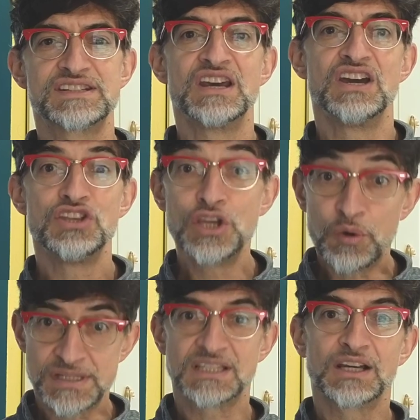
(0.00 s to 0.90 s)
there's
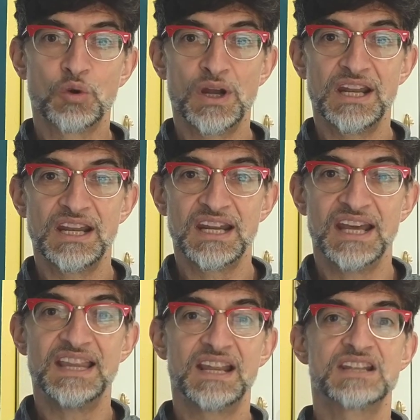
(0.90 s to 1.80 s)
U.S. liquidity,
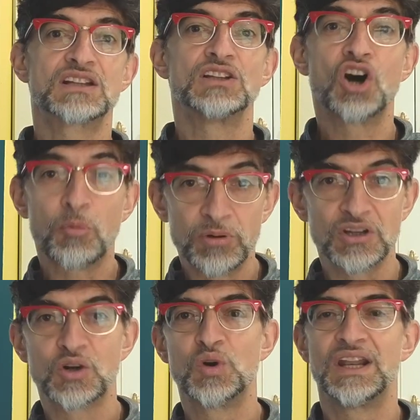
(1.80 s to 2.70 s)
and then there's global
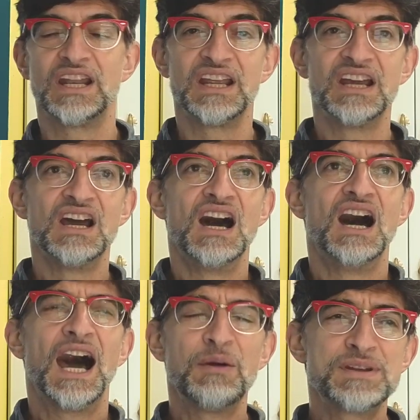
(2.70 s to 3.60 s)
liquidity.
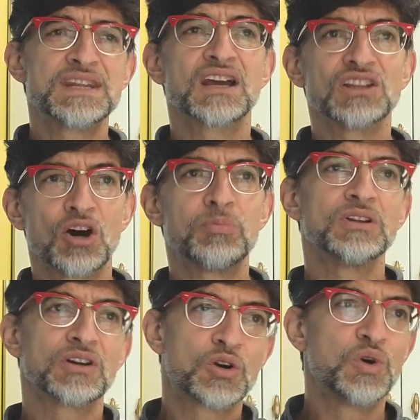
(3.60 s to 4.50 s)
I would say
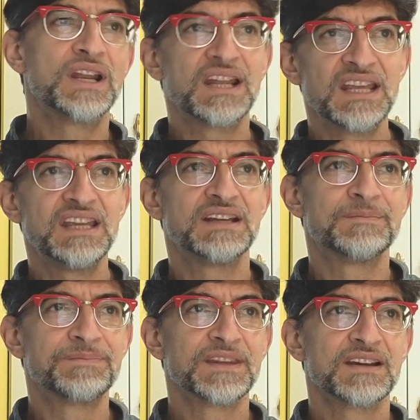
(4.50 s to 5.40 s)
global
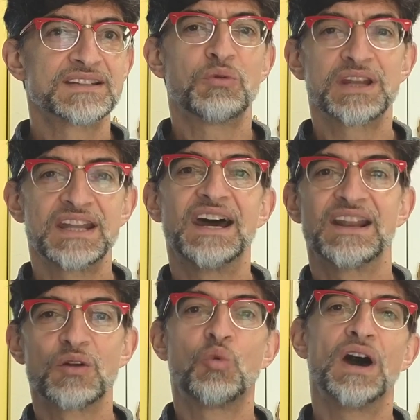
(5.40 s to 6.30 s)
liquidity, because I want to get
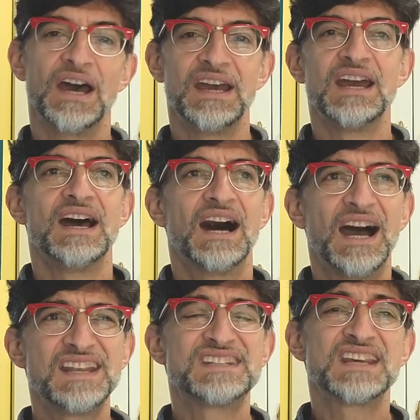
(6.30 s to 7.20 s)
out of the way,
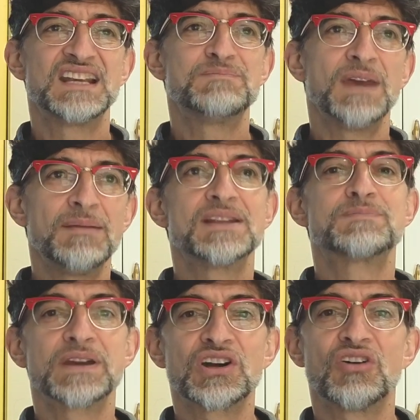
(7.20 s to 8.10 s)
I'd say maybe it's
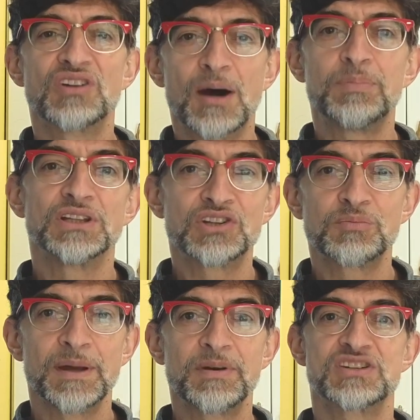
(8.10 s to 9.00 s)
been going up a
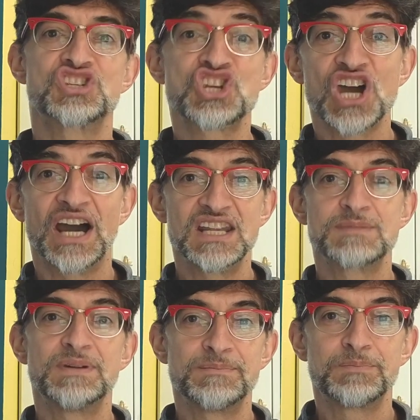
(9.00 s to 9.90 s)
little bit because
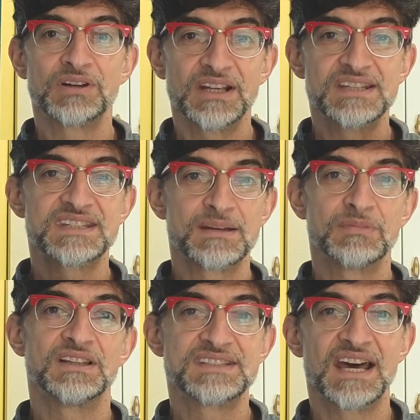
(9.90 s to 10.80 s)
China's been putting
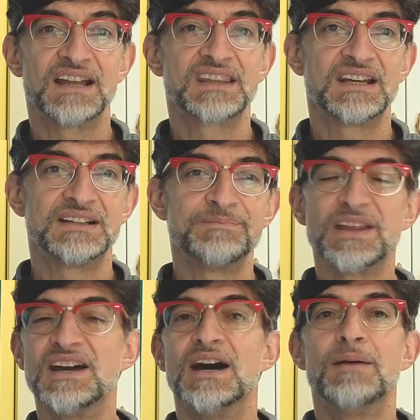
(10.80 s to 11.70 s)
stimulus out there.